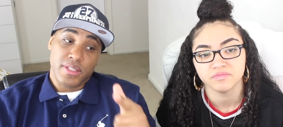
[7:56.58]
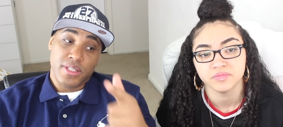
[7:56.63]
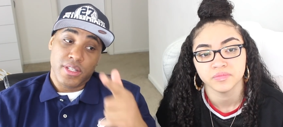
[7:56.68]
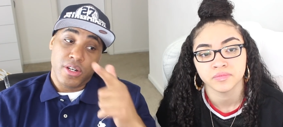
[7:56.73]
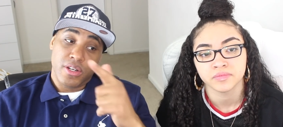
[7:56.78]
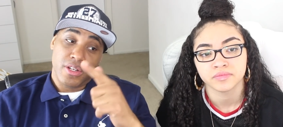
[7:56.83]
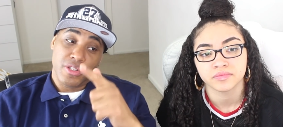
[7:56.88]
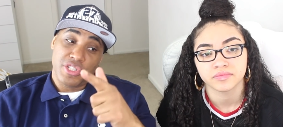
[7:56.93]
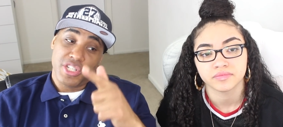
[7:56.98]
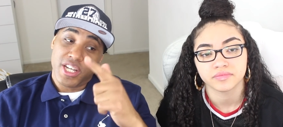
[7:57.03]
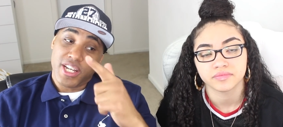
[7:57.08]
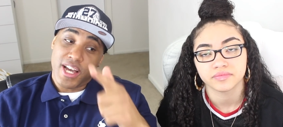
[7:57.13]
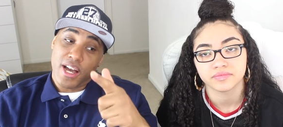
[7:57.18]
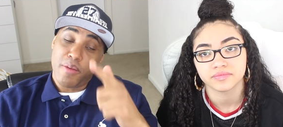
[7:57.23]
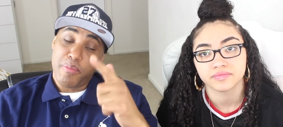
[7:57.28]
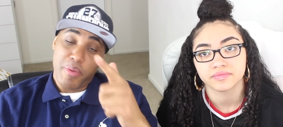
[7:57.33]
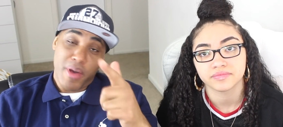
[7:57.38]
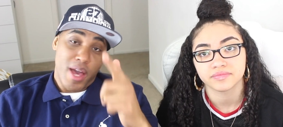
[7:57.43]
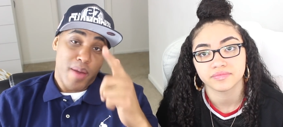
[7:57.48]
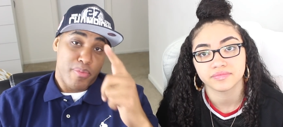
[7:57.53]
Speaker 1: yo, check
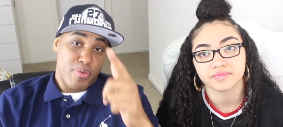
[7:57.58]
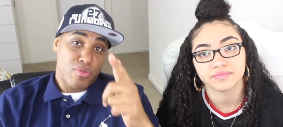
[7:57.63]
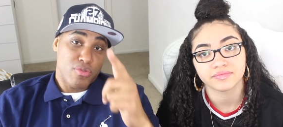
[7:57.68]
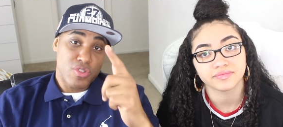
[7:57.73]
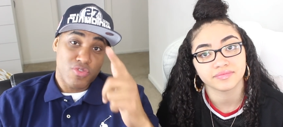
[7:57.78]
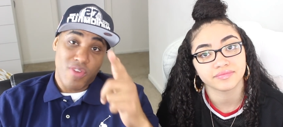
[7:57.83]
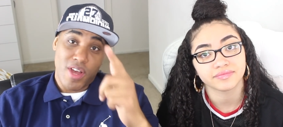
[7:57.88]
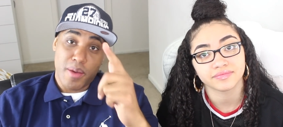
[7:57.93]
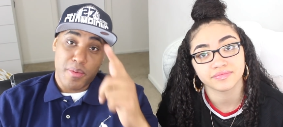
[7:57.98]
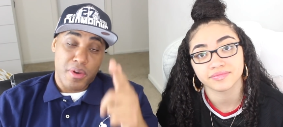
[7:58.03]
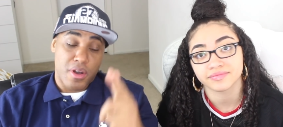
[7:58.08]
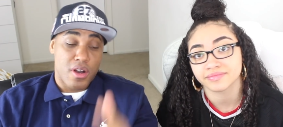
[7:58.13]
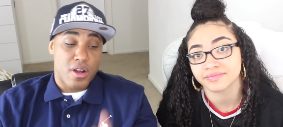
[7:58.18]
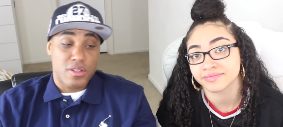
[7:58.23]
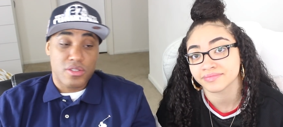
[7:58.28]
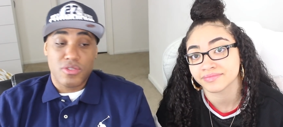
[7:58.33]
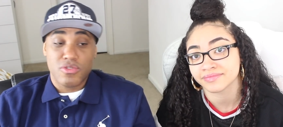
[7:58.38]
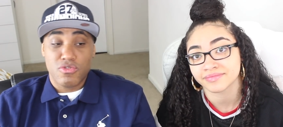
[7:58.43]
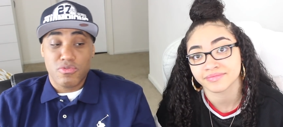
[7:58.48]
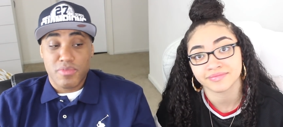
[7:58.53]
out Papoose Rap
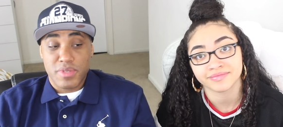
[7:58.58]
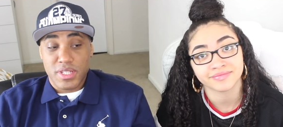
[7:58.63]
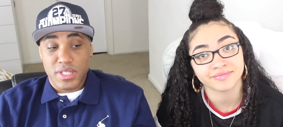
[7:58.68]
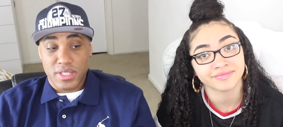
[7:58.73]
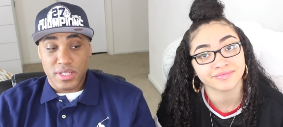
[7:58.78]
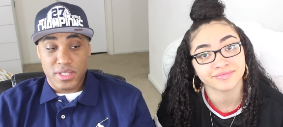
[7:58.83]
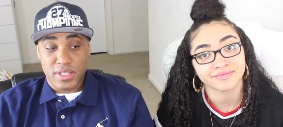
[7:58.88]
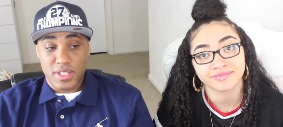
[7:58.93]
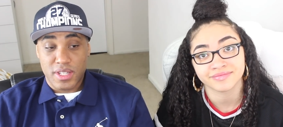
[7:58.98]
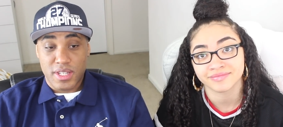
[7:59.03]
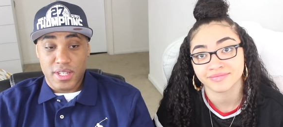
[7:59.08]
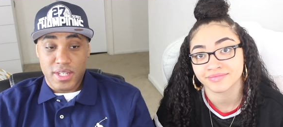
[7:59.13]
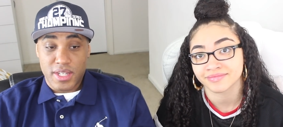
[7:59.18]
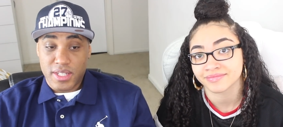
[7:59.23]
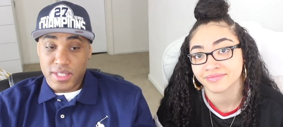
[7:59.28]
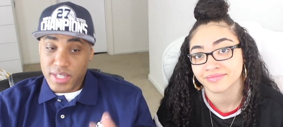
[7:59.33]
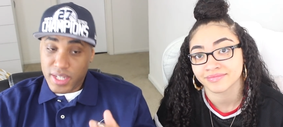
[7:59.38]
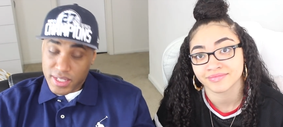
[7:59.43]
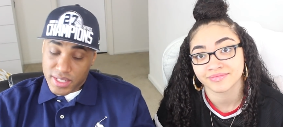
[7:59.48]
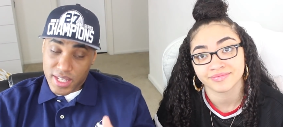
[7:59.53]
God too, man.
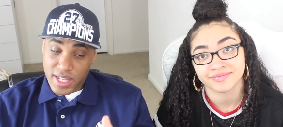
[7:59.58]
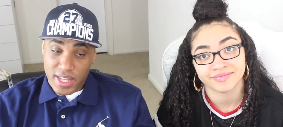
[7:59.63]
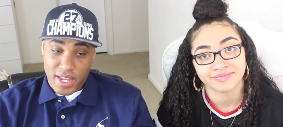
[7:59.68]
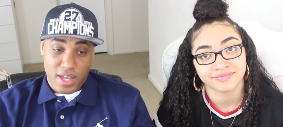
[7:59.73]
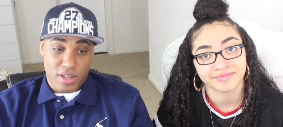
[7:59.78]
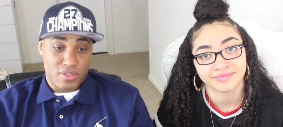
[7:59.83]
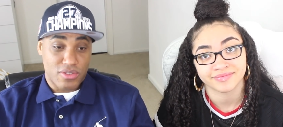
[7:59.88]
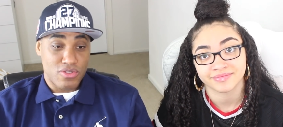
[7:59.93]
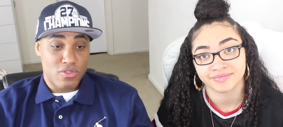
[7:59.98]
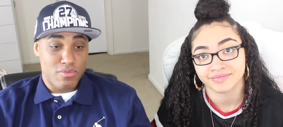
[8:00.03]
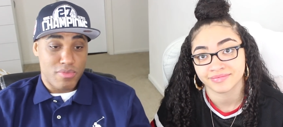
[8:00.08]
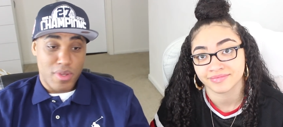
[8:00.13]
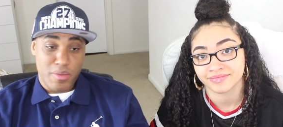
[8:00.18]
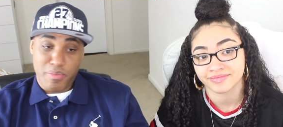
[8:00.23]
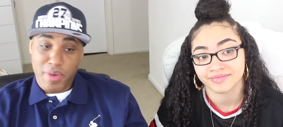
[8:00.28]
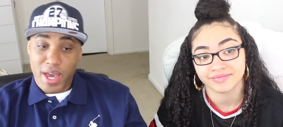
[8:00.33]
Check that out too, man.